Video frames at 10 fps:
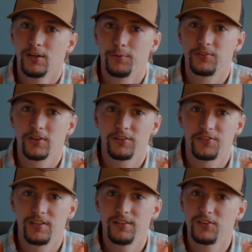We start to
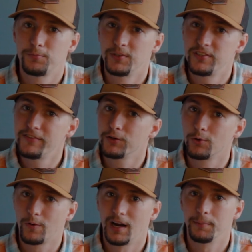see the specific
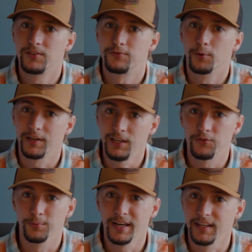requirements for
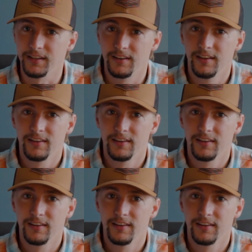each rating.